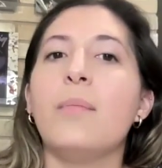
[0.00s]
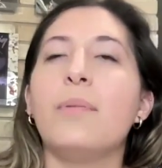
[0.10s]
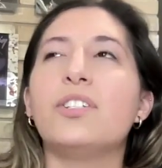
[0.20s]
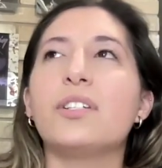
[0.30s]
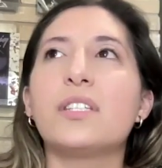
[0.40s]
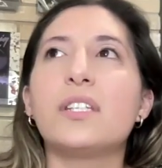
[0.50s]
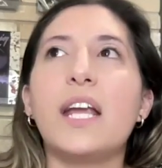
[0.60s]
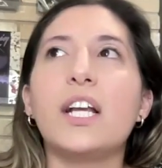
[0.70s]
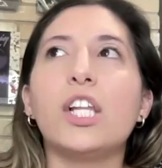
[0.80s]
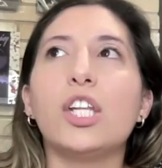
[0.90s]
But just
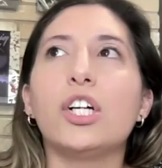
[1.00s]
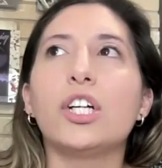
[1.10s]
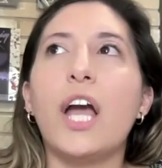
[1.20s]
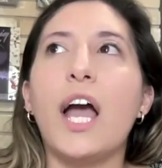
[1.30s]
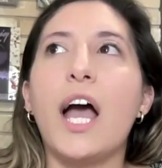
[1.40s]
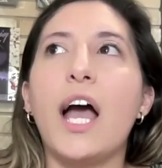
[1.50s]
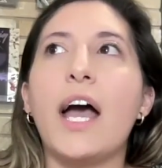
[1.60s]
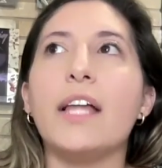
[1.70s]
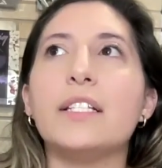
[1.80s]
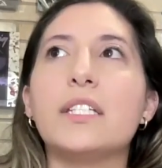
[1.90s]
take a look
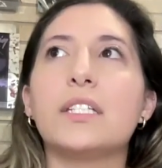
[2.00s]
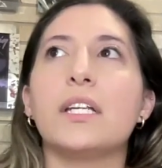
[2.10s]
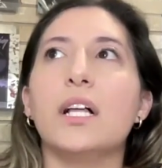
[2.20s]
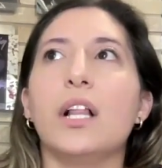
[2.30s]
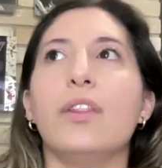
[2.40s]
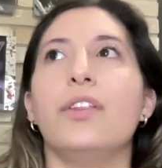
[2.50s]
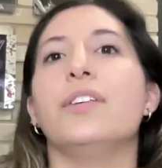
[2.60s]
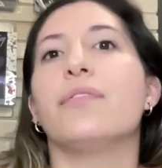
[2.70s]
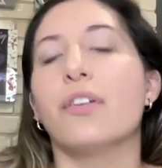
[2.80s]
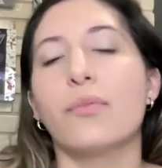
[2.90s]
at the
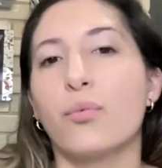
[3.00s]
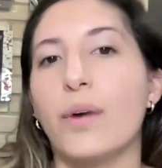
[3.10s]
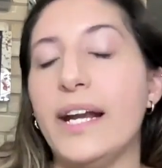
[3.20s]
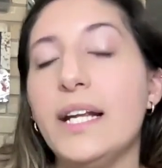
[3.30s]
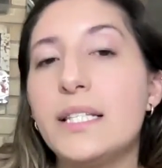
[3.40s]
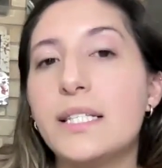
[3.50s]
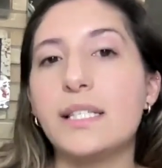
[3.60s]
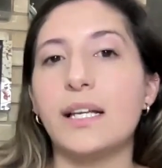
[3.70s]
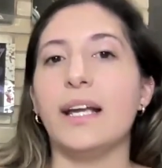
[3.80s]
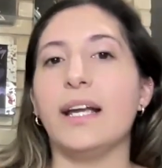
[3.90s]
different
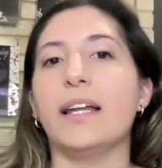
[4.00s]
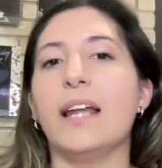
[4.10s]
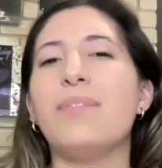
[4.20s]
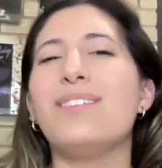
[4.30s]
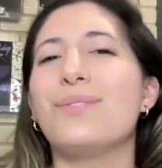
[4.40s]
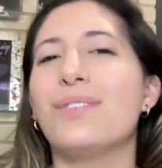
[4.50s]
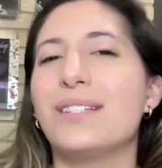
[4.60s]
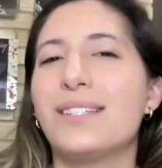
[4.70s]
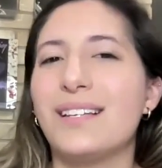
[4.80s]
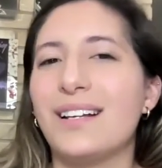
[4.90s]
rates. And I would do
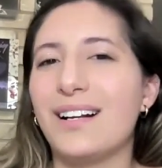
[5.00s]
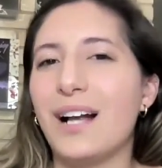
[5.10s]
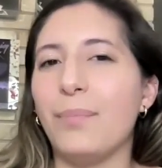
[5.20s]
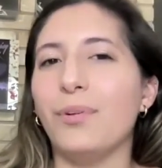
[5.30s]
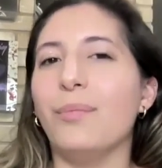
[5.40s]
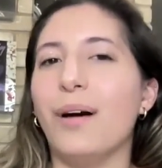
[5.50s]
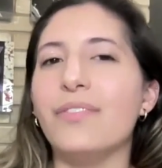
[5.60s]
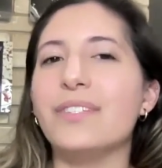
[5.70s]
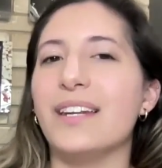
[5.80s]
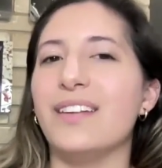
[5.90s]
this a couple
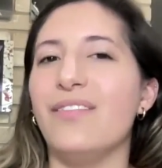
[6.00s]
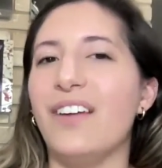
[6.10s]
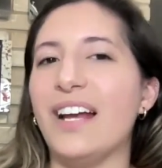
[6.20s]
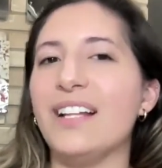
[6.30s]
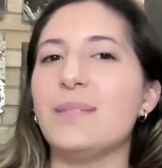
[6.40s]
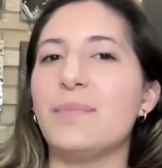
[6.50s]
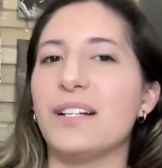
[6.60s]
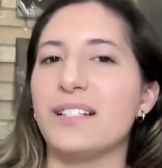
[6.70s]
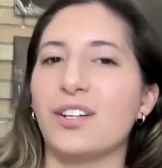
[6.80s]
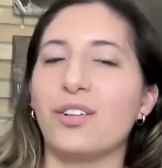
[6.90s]
months in advance
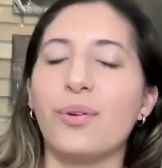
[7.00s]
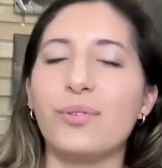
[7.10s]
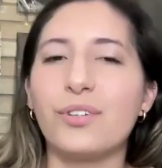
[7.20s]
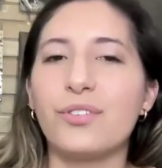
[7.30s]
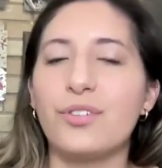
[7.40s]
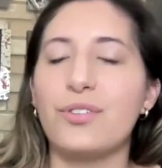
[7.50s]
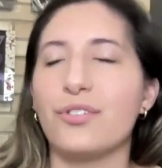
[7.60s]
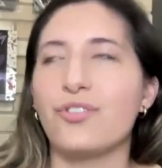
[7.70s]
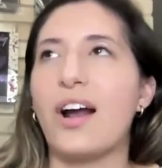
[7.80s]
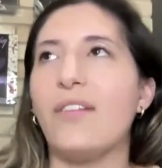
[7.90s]
because the closer to
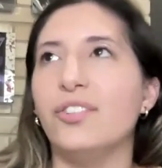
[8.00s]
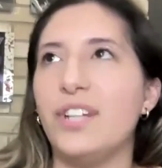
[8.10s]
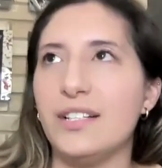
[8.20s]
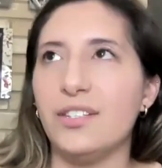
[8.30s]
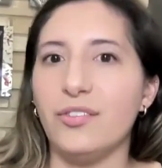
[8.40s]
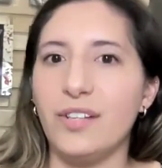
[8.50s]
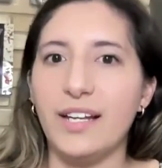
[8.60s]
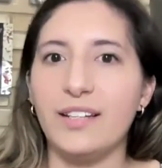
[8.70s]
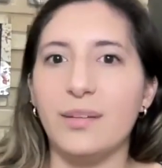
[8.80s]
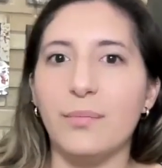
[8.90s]
your travel dates you
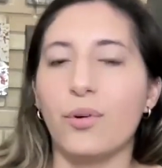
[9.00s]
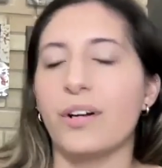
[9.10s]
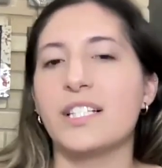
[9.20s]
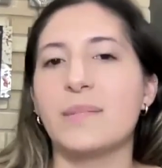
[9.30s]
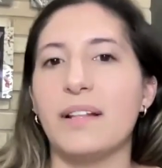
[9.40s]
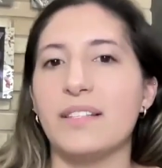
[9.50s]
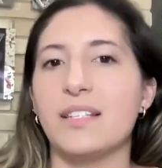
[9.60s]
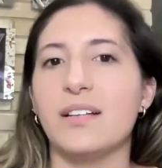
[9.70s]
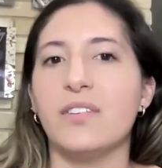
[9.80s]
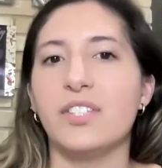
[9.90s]
get, the more
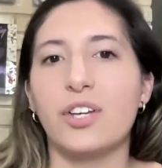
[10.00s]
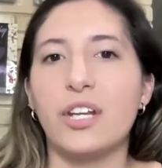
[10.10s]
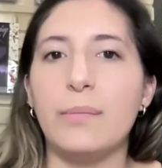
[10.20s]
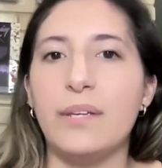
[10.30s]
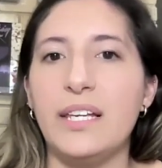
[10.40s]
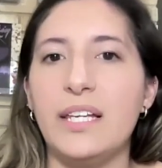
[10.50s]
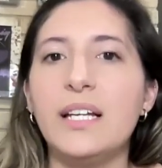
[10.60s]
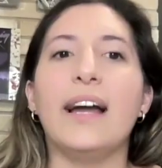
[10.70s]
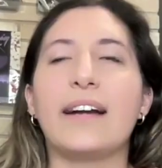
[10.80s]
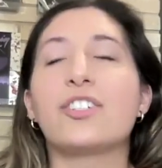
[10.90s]
expensive it's going to
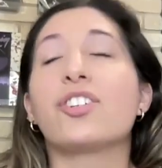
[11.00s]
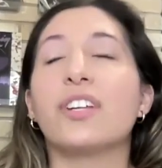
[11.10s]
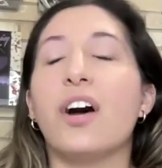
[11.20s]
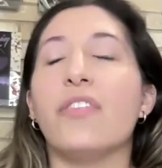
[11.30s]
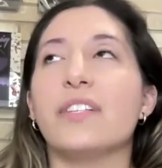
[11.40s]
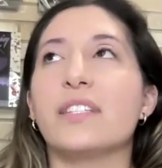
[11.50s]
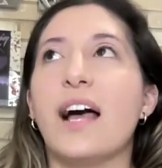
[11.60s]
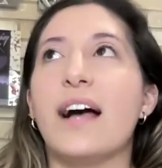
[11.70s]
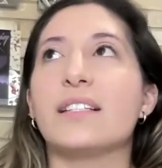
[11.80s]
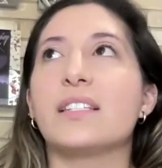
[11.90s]
be. I actually, on this
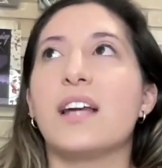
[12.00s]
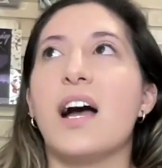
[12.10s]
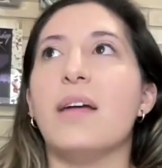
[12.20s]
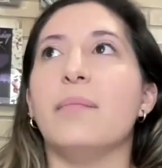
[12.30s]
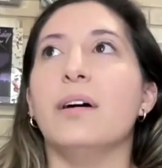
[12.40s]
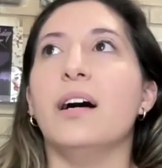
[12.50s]
last time,